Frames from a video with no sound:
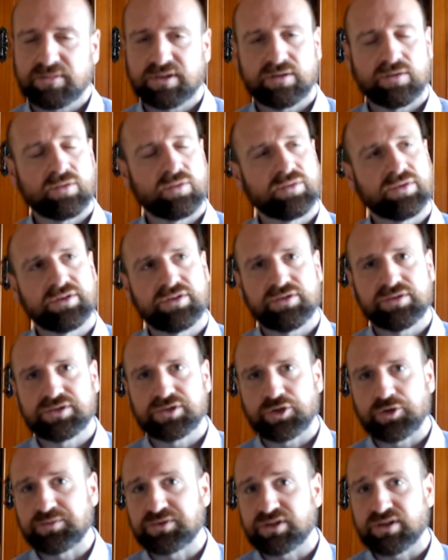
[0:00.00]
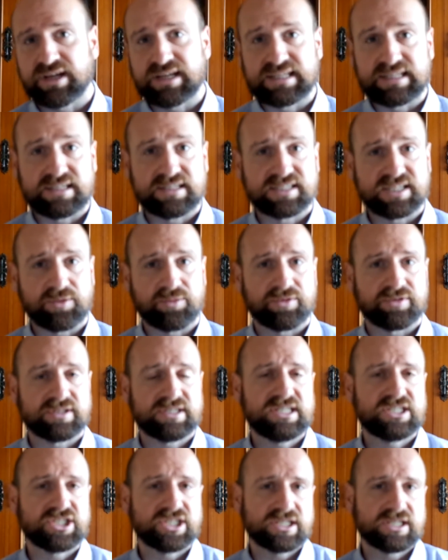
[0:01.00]
all the new terms and ideas that we're
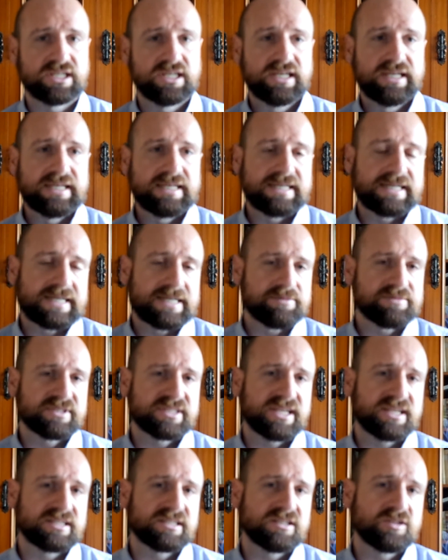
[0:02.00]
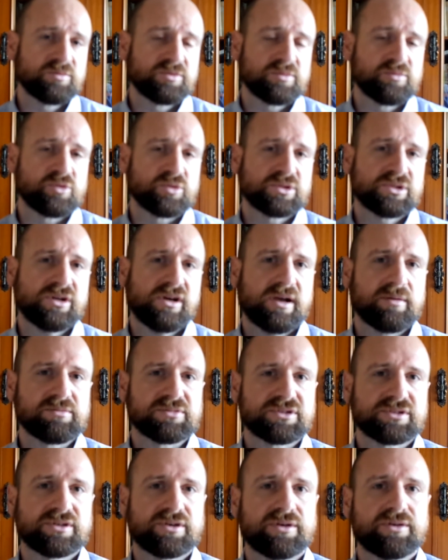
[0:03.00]
teaching takes a little bit more time.
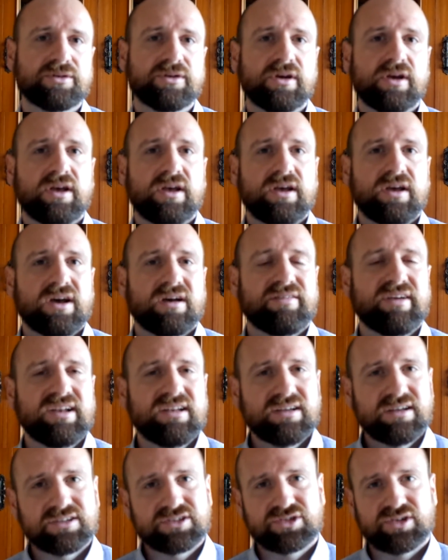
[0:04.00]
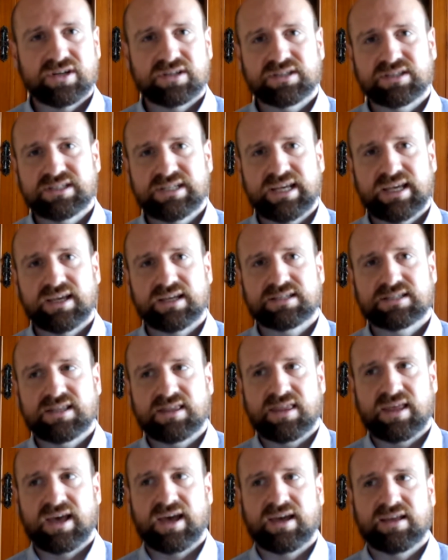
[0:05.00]
So I've had to construct a
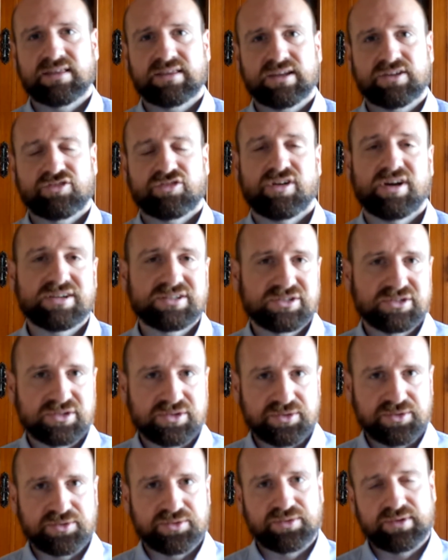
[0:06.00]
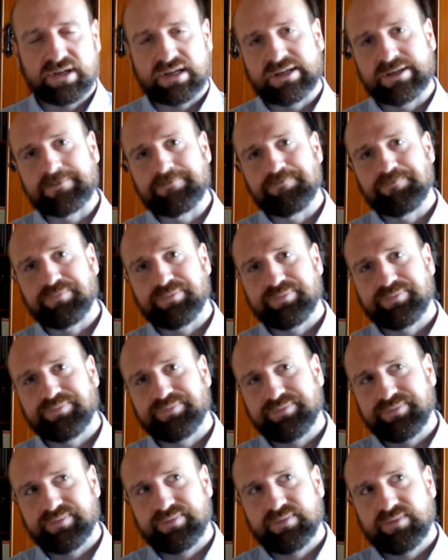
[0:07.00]
text that tries to
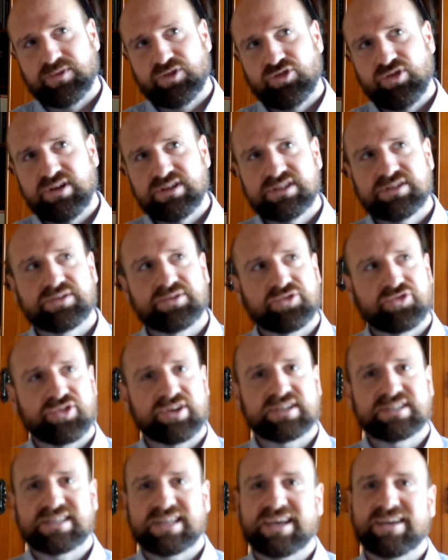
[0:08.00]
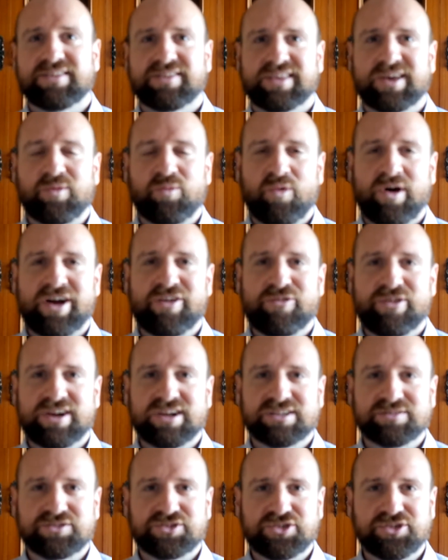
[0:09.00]
address that wide
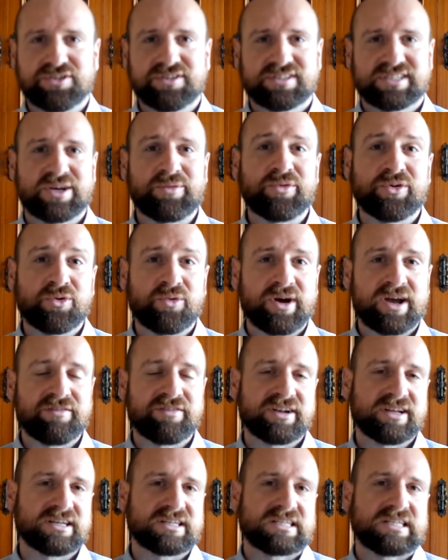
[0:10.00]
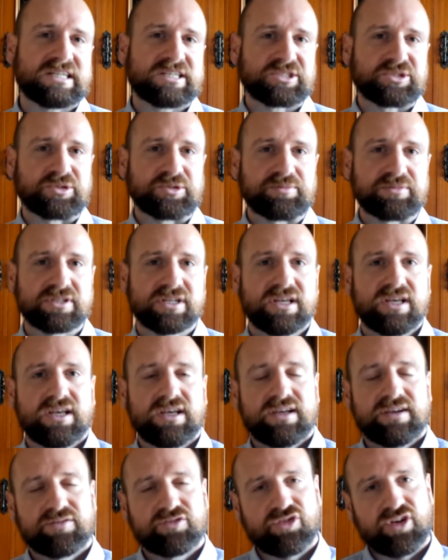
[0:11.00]
range of students that we all have in our classrooms.
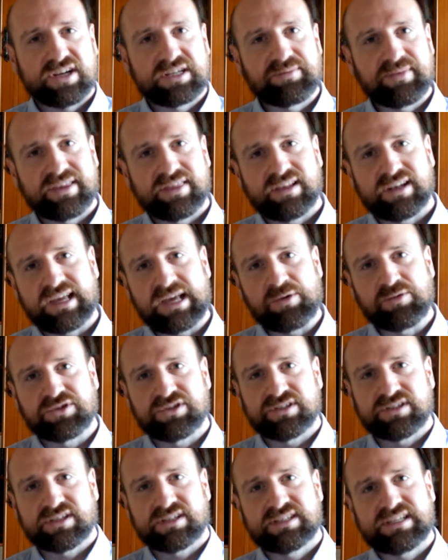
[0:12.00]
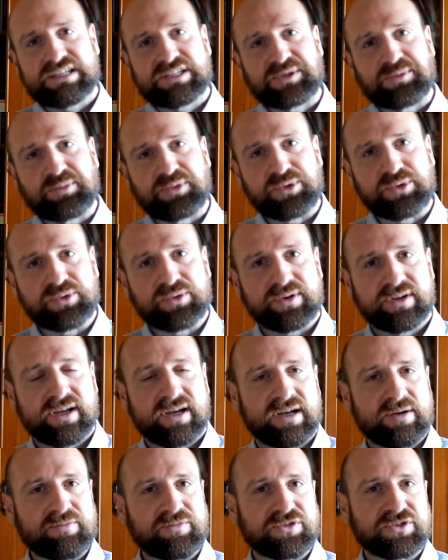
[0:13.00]
I've tried to make the language as accessible
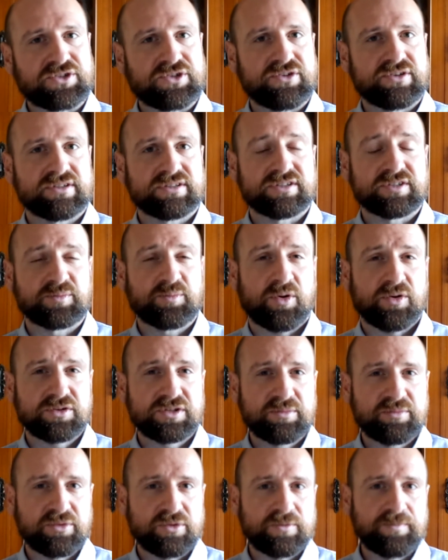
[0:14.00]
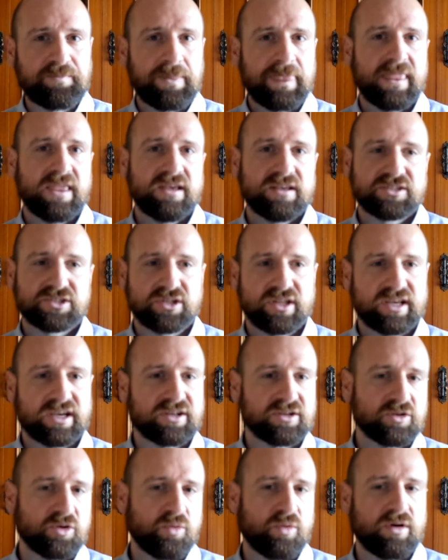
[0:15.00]
for students as possible, so they
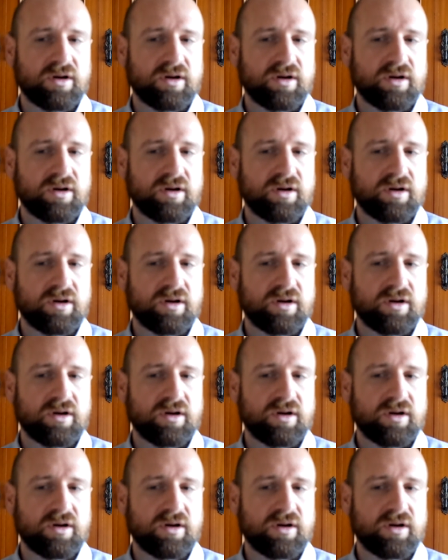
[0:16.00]
can